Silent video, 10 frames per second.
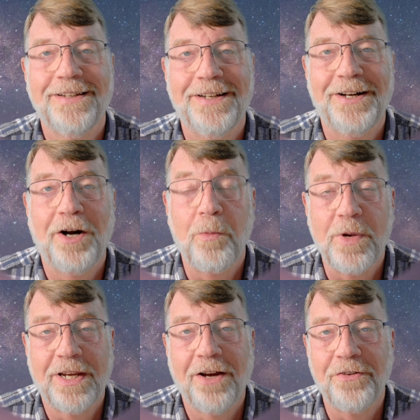and
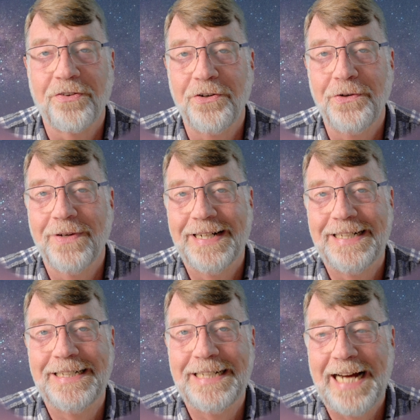we go through
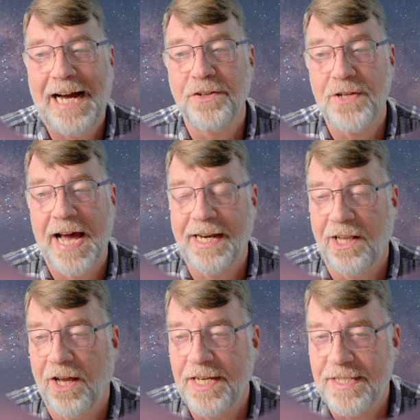how to
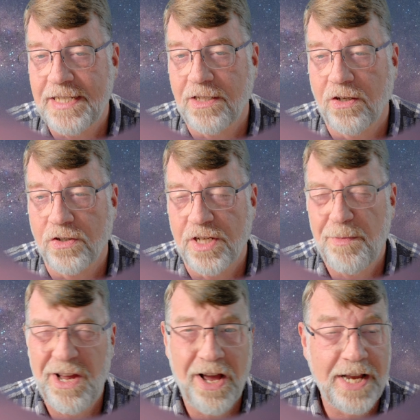analyze these logs. And
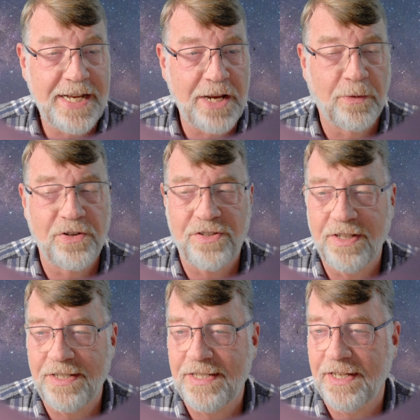my idea was
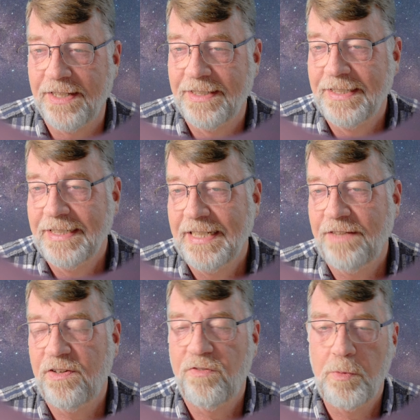that
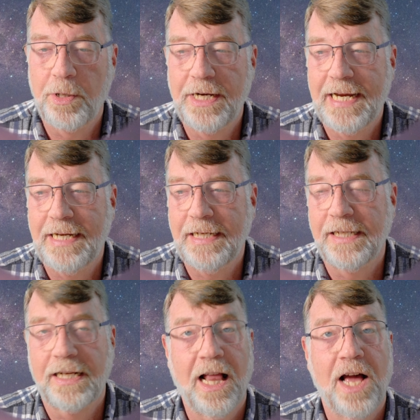if everybody in
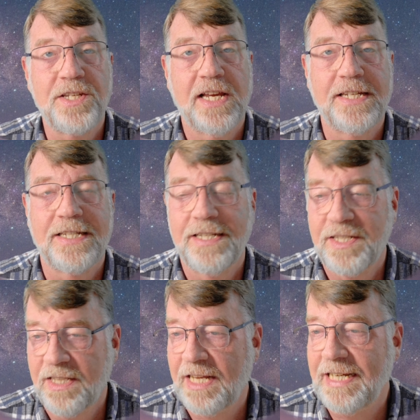the class has
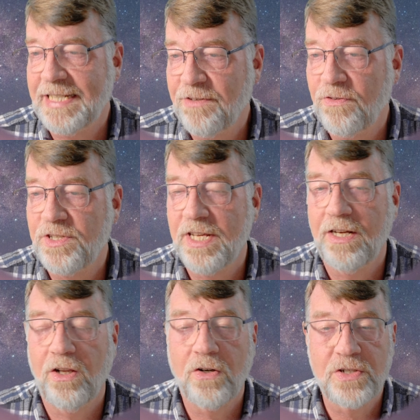slightly different set
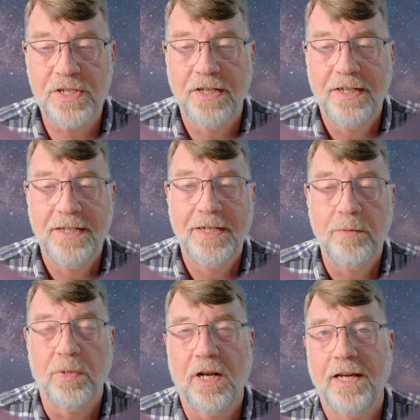of logs,
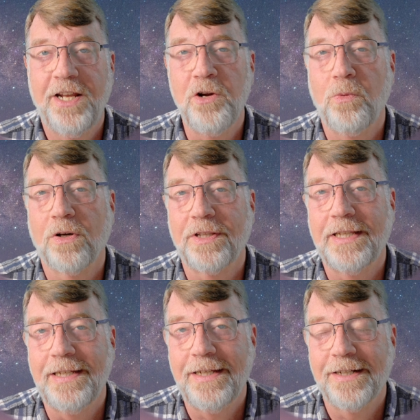but I know what
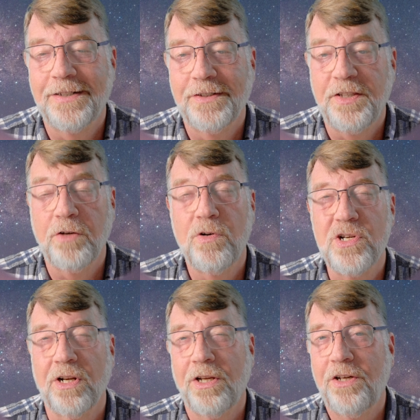the
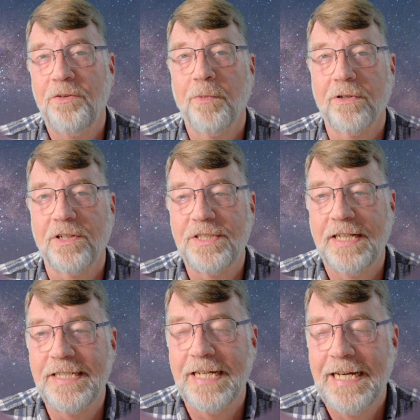original Earth model
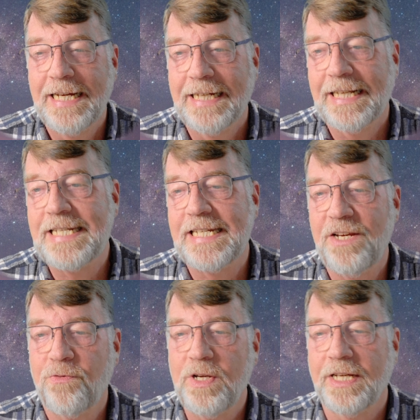says, let's see
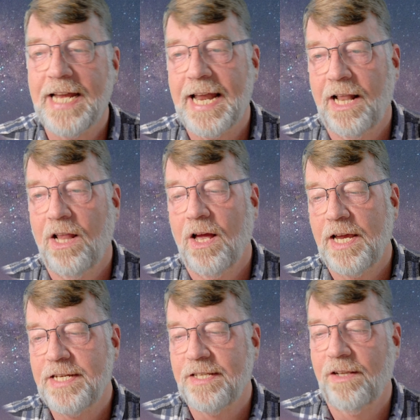if we can
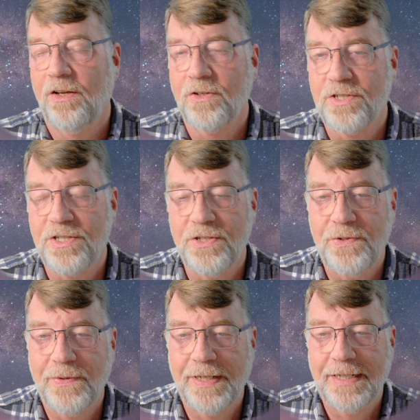analyze the logs
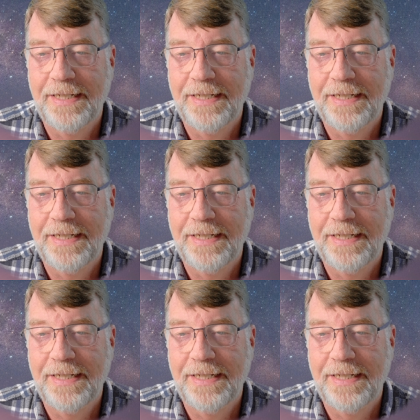to